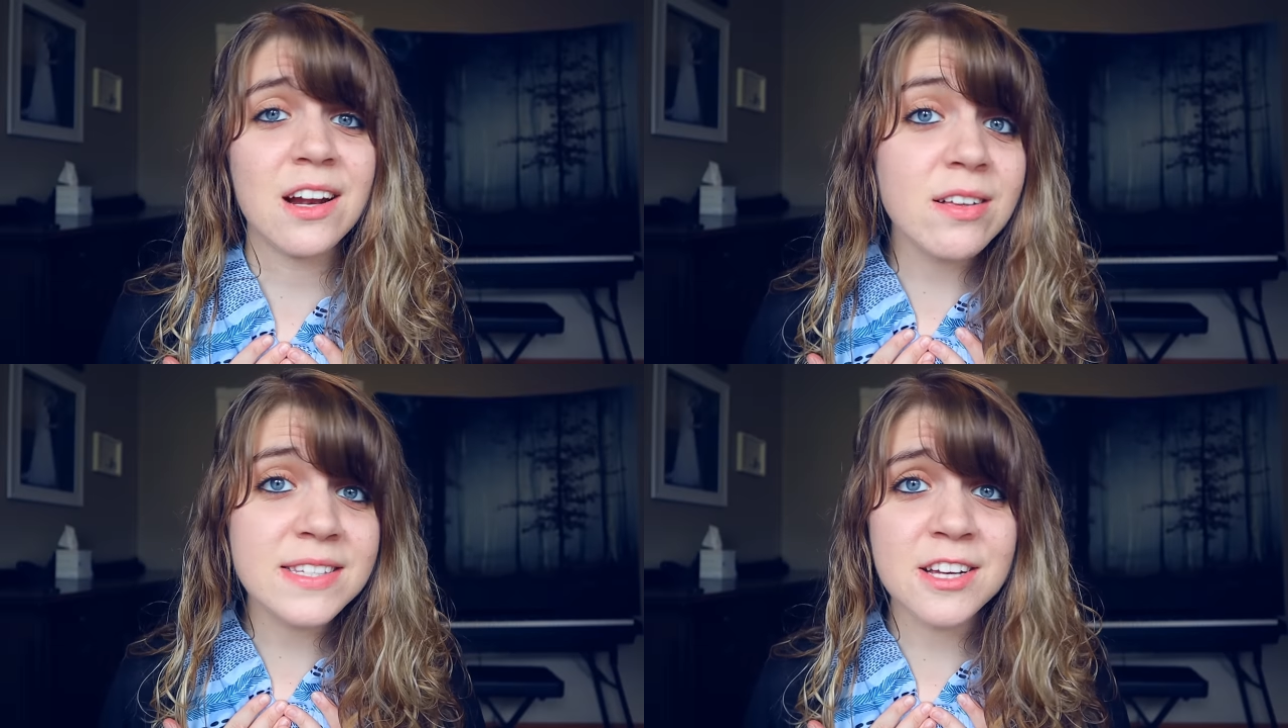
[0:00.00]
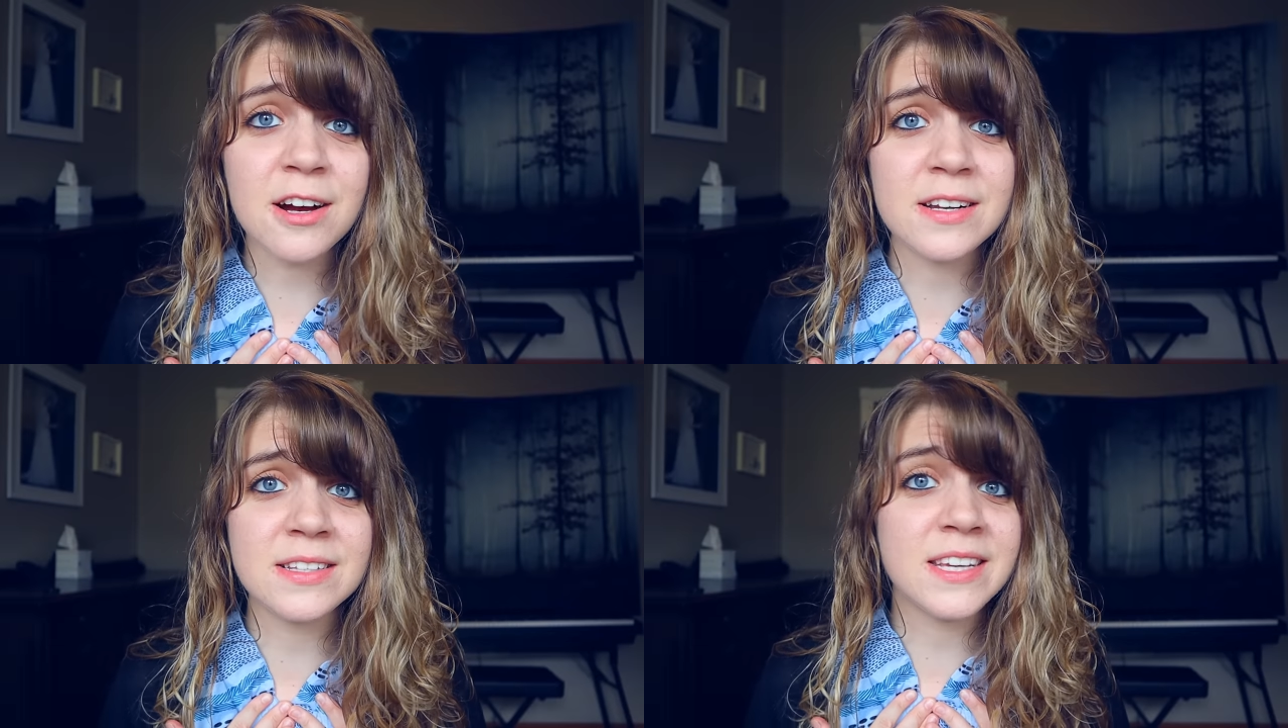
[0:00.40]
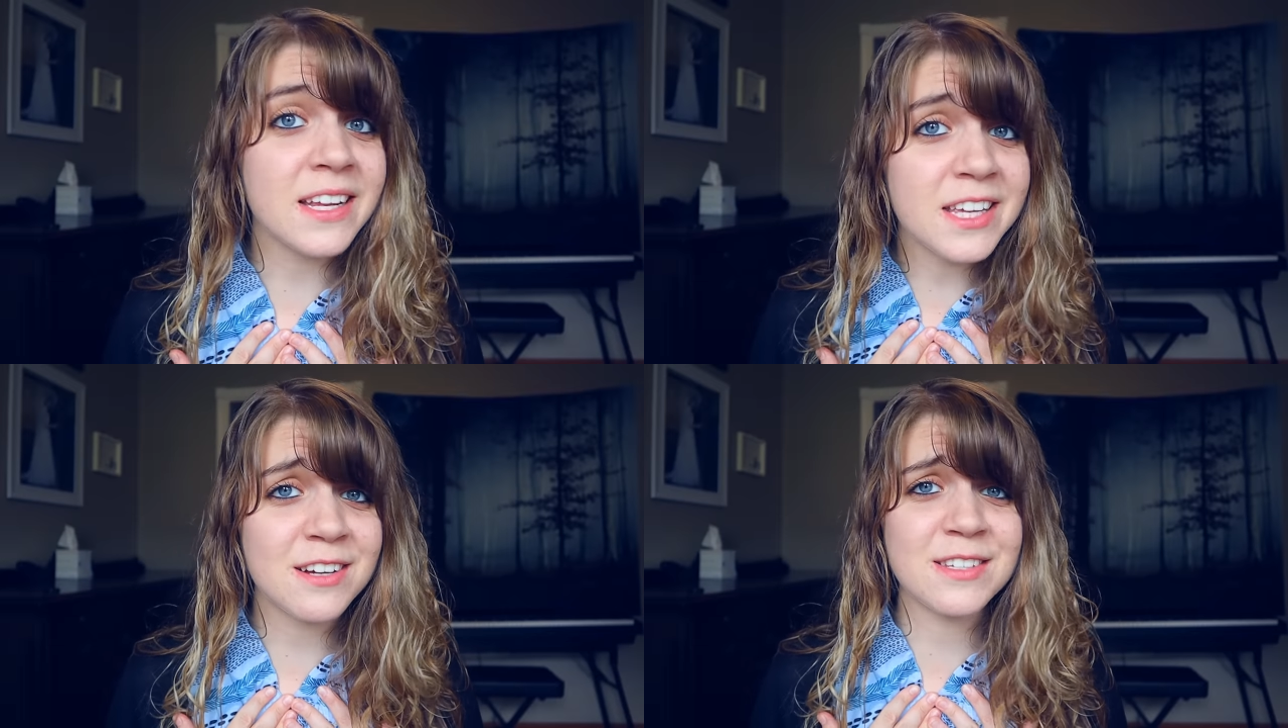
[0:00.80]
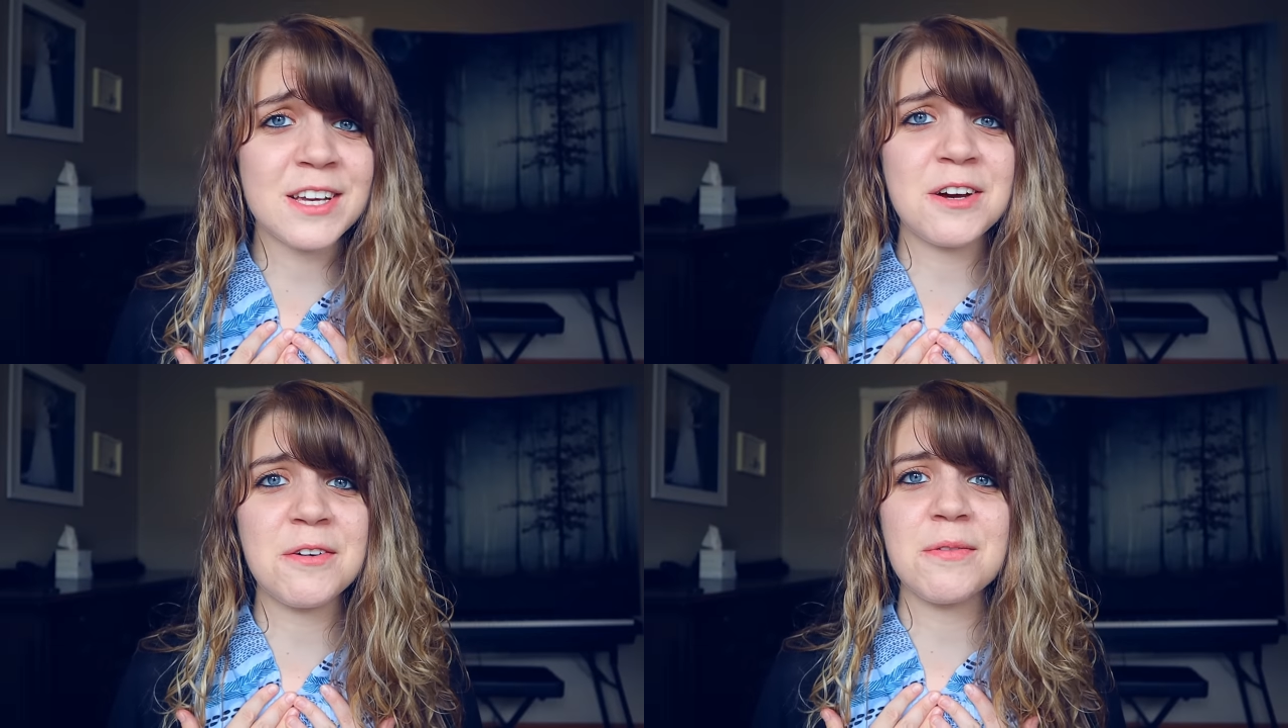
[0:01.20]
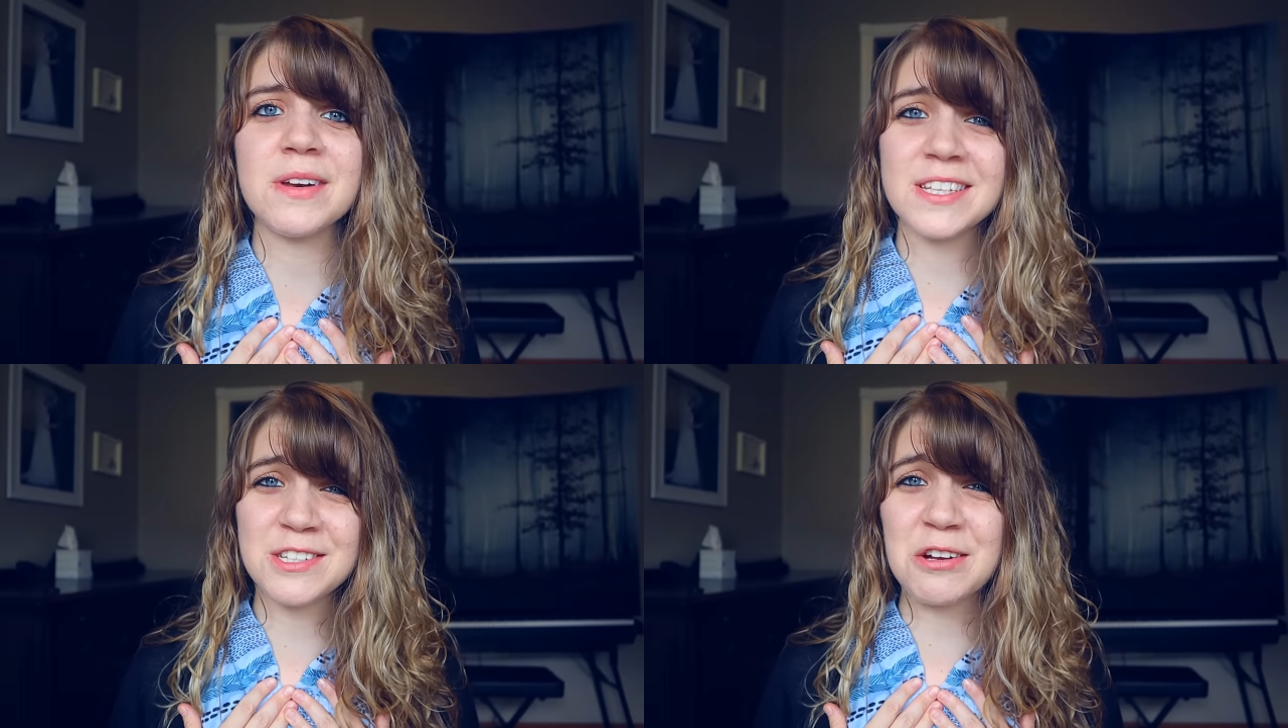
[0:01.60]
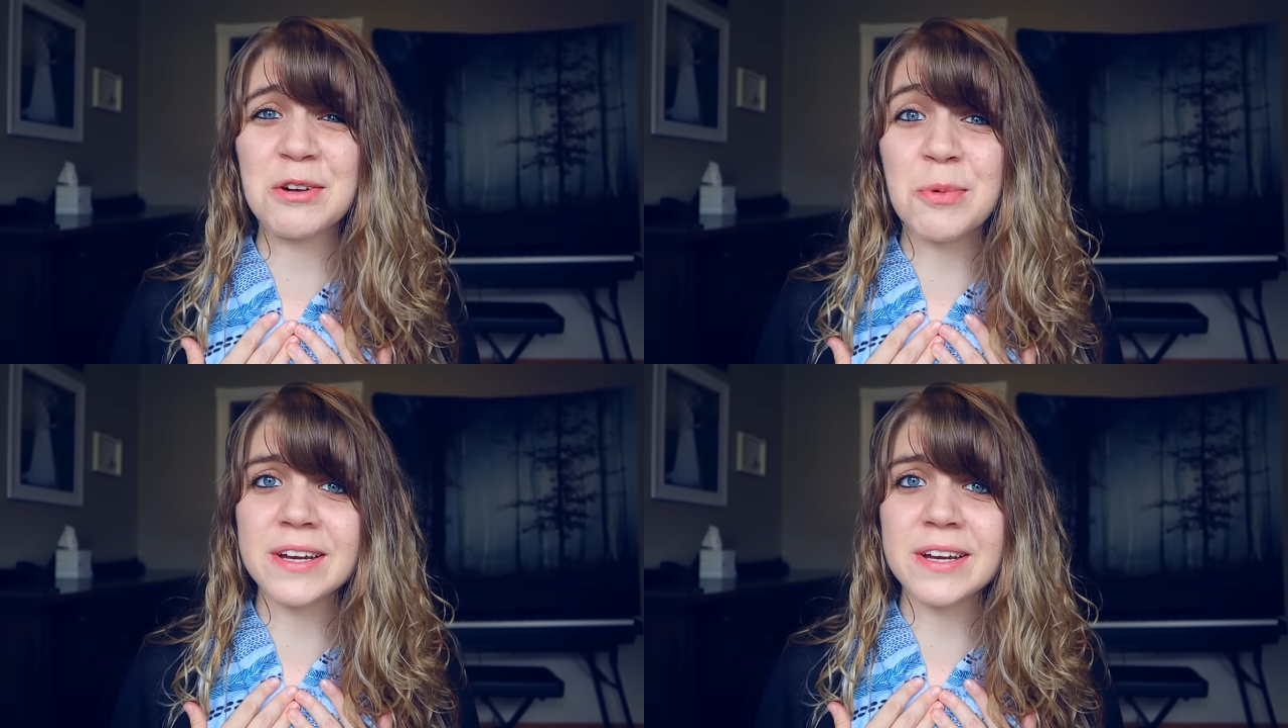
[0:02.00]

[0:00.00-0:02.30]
It all started 10 years ago when I started